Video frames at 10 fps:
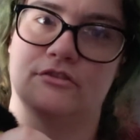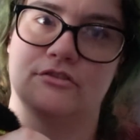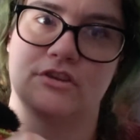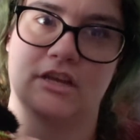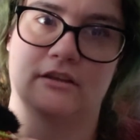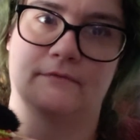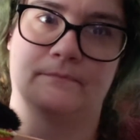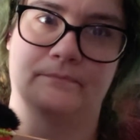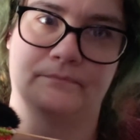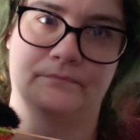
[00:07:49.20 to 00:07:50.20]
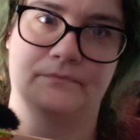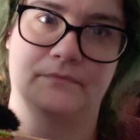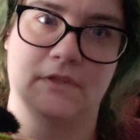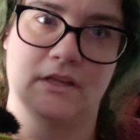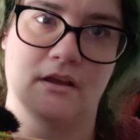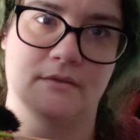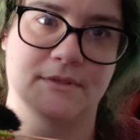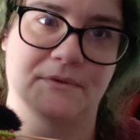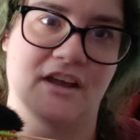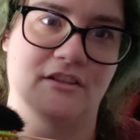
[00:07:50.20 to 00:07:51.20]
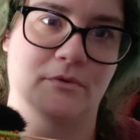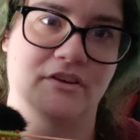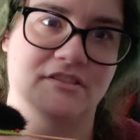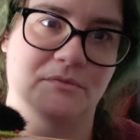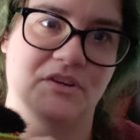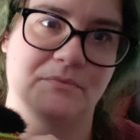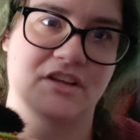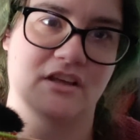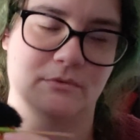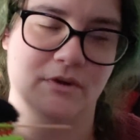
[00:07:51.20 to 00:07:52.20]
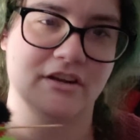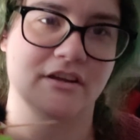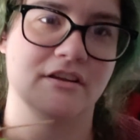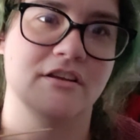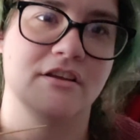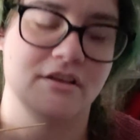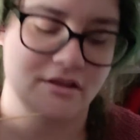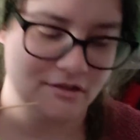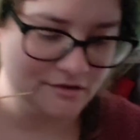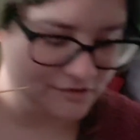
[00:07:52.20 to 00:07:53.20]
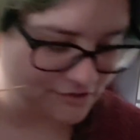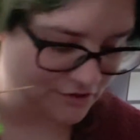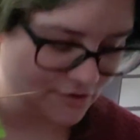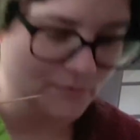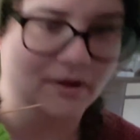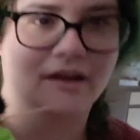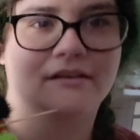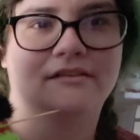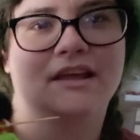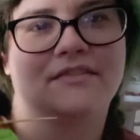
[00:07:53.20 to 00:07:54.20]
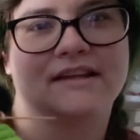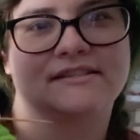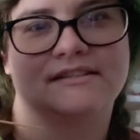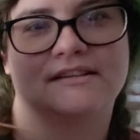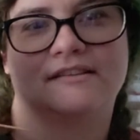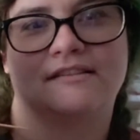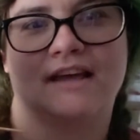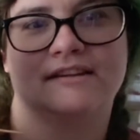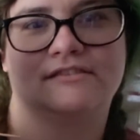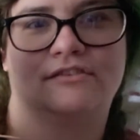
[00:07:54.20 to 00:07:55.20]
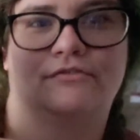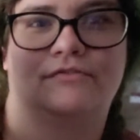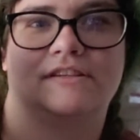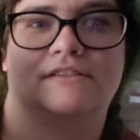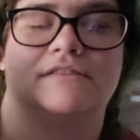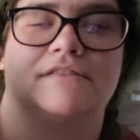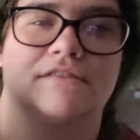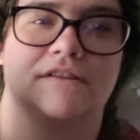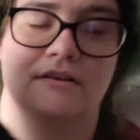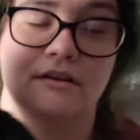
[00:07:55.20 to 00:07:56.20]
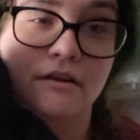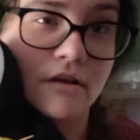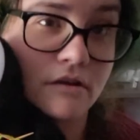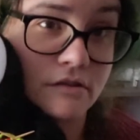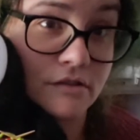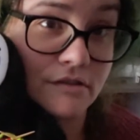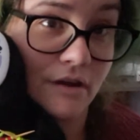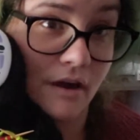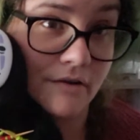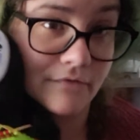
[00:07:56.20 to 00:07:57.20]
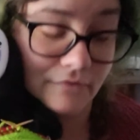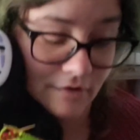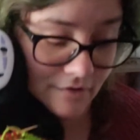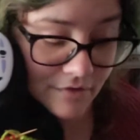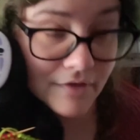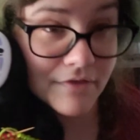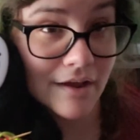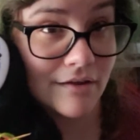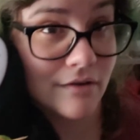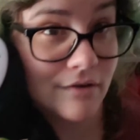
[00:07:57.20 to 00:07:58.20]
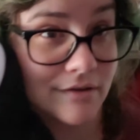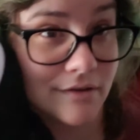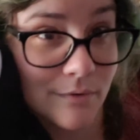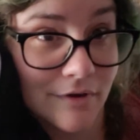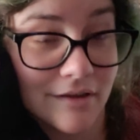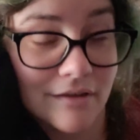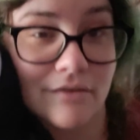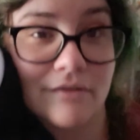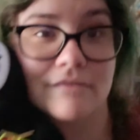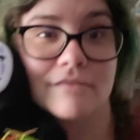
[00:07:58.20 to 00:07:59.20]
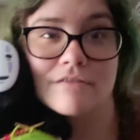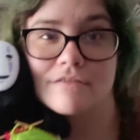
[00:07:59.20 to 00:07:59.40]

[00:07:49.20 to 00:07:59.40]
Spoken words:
learning some color work, some ribbed color work. So yeah, that is No Face's scarf that they are currently working on.